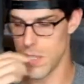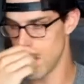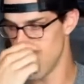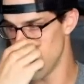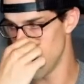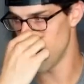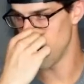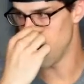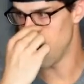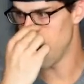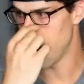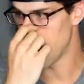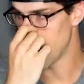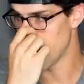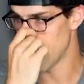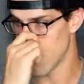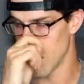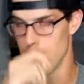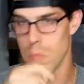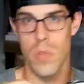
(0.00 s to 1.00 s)
to do
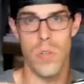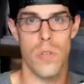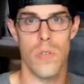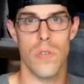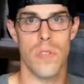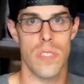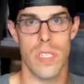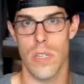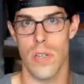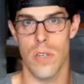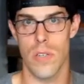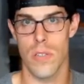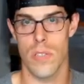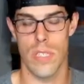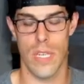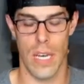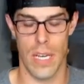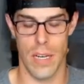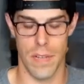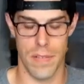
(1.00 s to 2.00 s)
big communal
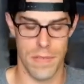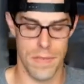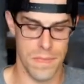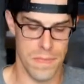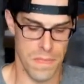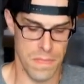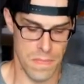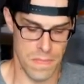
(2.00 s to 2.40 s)
dinners, kind of.